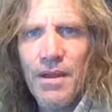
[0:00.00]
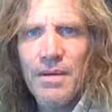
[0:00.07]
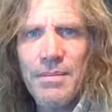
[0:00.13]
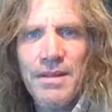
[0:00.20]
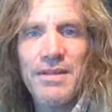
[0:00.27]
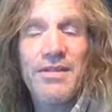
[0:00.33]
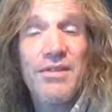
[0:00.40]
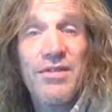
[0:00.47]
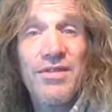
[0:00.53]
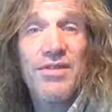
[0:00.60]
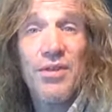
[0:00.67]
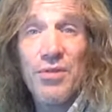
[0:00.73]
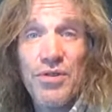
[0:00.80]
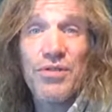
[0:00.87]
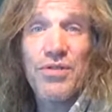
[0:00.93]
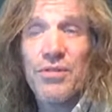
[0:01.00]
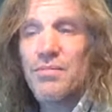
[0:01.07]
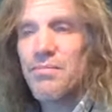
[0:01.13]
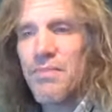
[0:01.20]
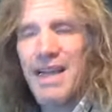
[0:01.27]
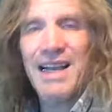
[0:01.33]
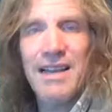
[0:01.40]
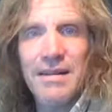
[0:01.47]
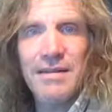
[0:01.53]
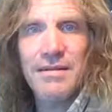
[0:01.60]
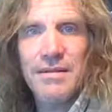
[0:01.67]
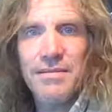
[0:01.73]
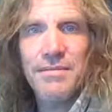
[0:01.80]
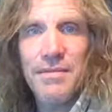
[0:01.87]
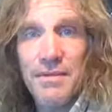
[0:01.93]
I mean, it's a social
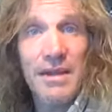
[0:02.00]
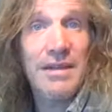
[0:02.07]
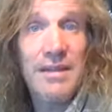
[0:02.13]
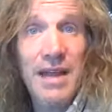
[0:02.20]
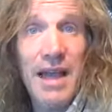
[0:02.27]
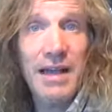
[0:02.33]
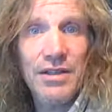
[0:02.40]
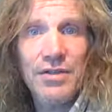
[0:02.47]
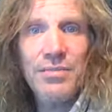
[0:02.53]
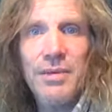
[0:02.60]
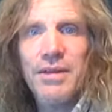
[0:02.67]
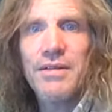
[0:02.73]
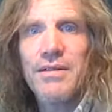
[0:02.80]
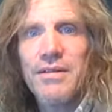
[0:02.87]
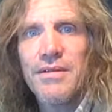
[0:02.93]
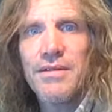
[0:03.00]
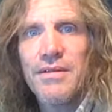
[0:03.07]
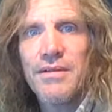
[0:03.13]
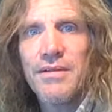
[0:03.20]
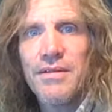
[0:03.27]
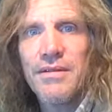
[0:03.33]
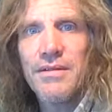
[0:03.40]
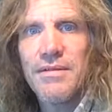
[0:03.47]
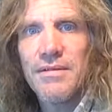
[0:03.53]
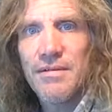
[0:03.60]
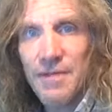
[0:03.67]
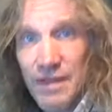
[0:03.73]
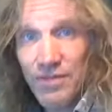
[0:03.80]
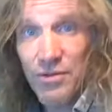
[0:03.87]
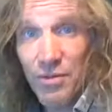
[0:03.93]
mechanism, attachment.
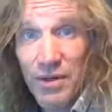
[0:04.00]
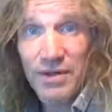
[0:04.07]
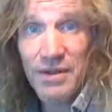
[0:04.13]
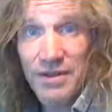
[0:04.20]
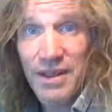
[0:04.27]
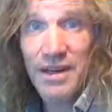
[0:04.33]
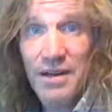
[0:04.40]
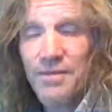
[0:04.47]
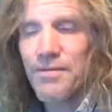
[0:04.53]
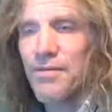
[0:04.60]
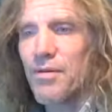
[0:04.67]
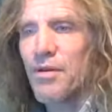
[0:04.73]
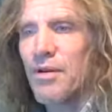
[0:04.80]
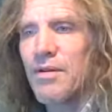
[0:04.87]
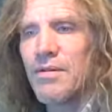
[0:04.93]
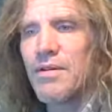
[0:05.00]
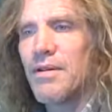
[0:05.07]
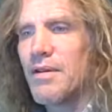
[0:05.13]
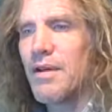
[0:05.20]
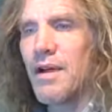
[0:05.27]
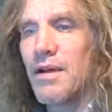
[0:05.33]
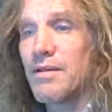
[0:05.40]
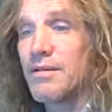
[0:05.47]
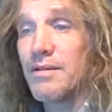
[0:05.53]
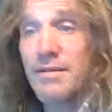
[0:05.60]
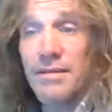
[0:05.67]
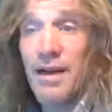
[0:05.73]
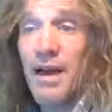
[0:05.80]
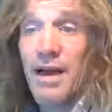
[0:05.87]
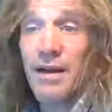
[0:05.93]
That's what it's there for. Uh,
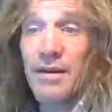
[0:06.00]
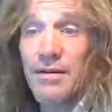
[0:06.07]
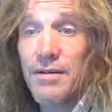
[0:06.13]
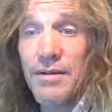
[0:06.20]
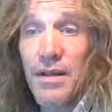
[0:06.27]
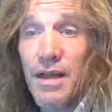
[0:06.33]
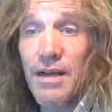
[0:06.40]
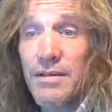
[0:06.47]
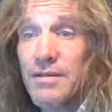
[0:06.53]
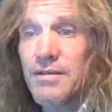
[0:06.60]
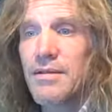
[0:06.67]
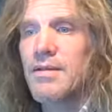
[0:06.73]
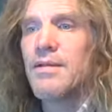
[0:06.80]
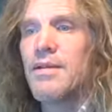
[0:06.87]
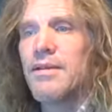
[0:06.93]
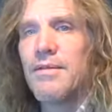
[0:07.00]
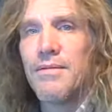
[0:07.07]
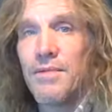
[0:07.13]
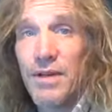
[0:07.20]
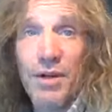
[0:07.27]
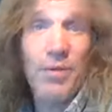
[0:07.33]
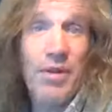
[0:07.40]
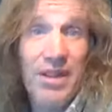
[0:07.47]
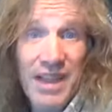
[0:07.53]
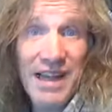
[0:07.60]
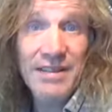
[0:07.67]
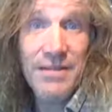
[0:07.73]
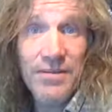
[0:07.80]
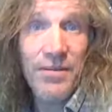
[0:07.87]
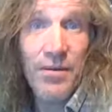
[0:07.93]
desire, lust, we know what
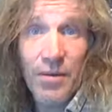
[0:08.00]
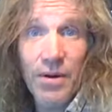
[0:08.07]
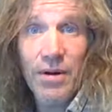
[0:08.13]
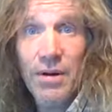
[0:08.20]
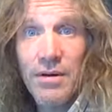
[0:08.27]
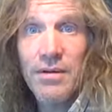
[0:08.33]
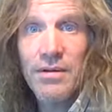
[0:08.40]
that's for.